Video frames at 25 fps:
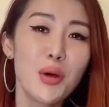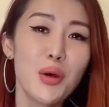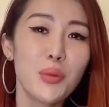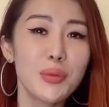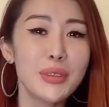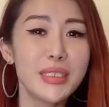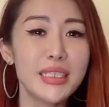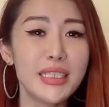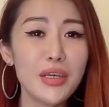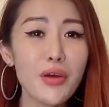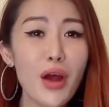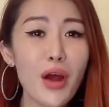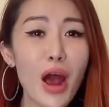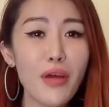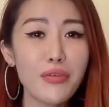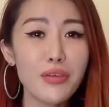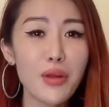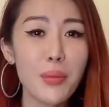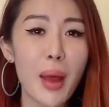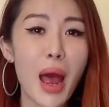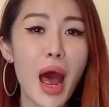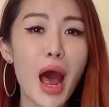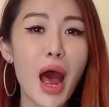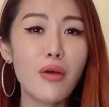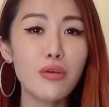we still have the
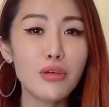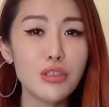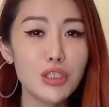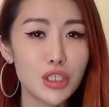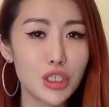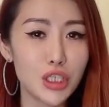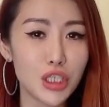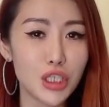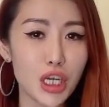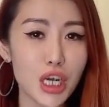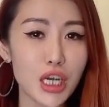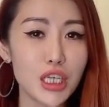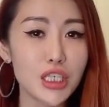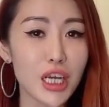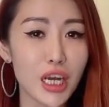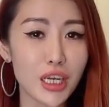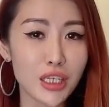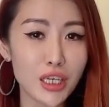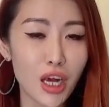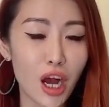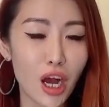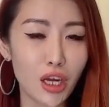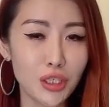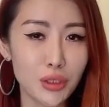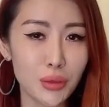power to change
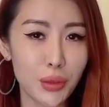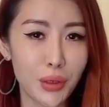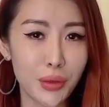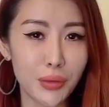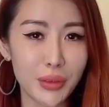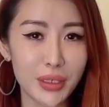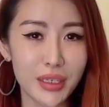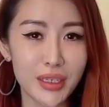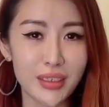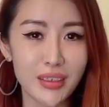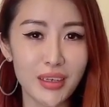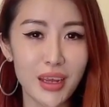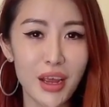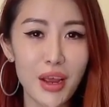and control it.